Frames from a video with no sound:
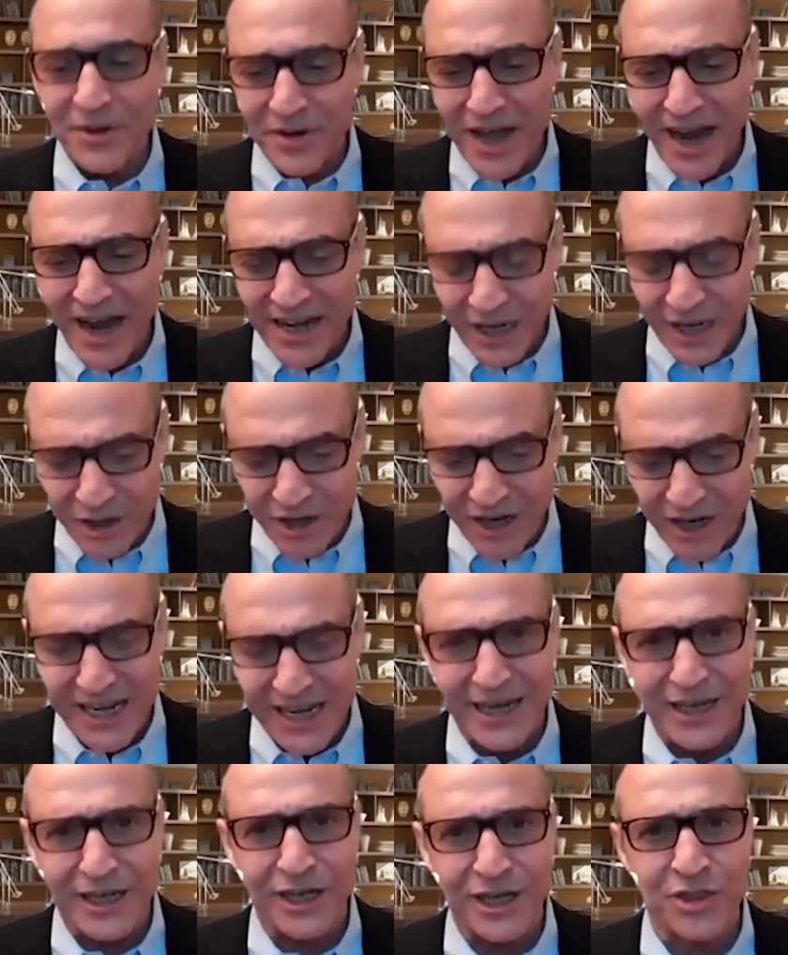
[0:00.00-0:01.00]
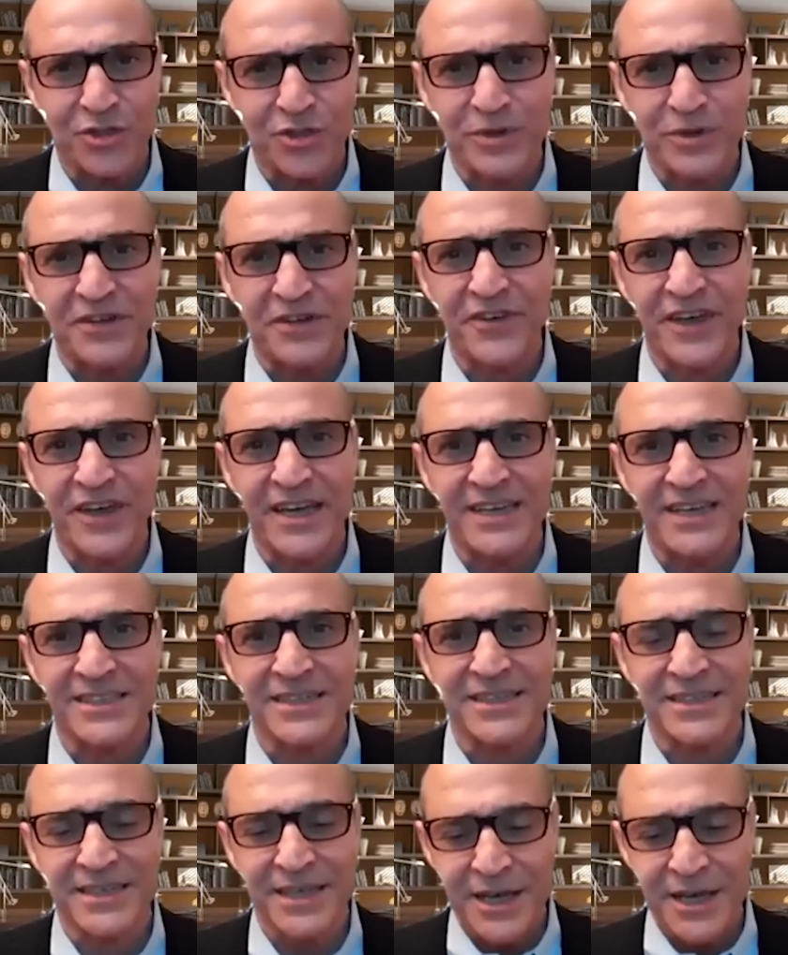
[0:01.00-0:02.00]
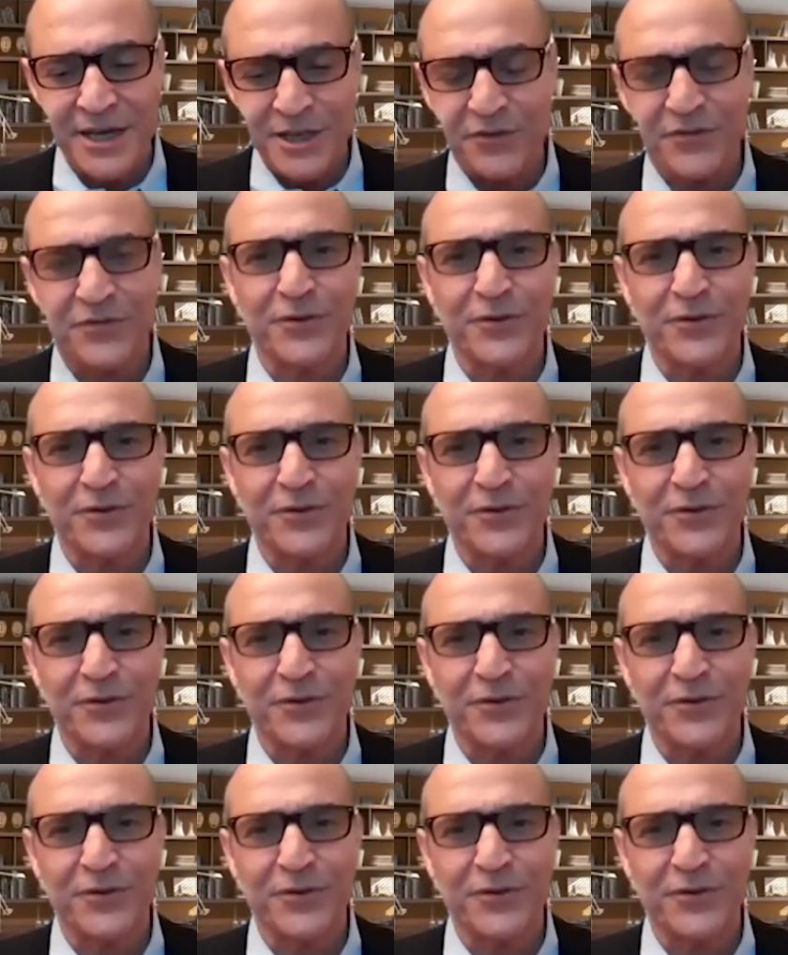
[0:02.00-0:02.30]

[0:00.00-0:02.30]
They're kind of looking at it in three phases.